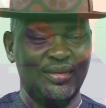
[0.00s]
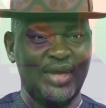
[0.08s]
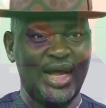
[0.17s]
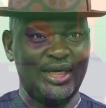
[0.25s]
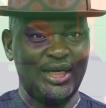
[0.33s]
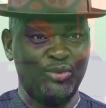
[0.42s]

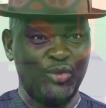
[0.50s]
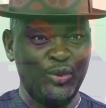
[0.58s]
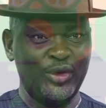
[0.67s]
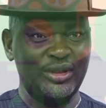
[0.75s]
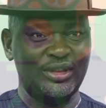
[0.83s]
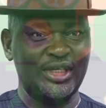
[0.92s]
At the
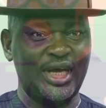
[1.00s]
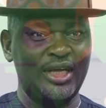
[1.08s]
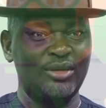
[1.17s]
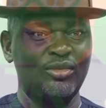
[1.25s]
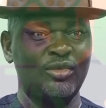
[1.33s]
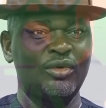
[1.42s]
appropriate
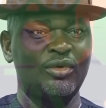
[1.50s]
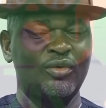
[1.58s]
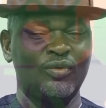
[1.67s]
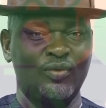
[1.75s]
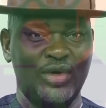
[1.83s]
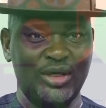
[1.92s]
time,
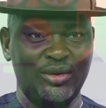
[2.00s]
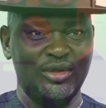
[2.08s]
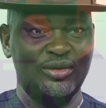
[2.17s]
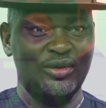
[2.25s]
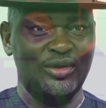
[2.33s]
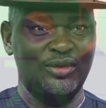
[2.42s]
we are going
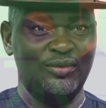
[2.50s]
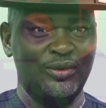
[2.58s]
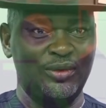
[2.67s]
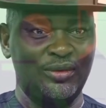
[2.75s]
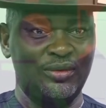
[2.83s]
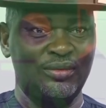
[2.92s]
to give
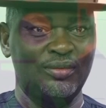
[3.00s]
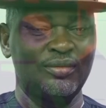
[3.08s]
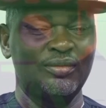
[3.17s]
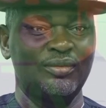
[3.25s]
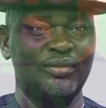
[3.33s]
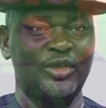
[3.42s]
you
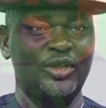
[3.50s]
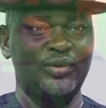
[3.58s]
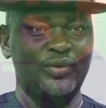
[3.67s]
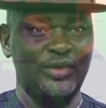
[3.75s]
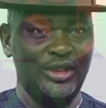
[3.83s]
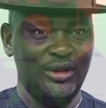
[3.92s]
the
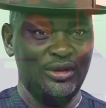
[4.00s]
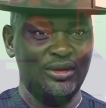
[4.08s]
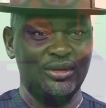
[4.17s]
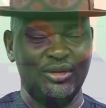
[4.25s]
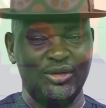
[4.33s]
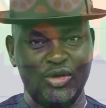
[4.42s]

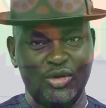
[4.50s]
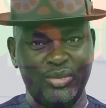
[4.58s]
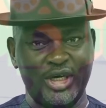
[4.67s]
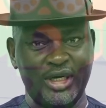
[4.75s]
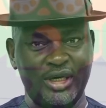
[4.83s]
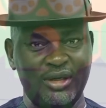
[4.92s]
real
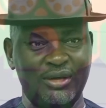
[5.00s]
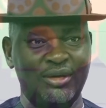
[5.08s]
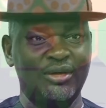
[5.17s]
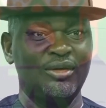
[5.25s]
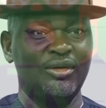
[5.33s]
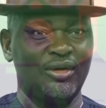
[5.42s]
number
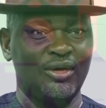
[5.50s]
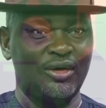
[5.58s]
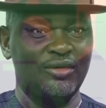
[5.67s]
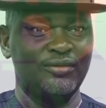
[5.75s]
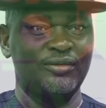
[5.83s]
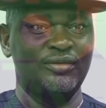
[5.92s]

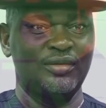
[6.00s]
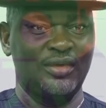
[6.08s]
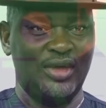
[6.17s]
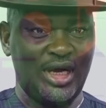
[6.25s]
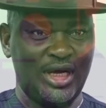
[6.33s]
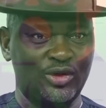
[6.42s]
of
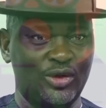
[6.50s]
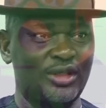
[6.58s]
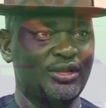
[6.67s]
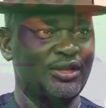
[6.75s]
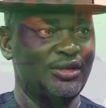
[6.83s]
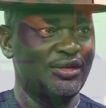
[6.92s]

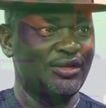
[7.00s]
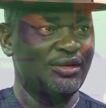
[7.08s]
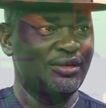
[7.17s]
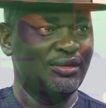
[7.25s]
casualties.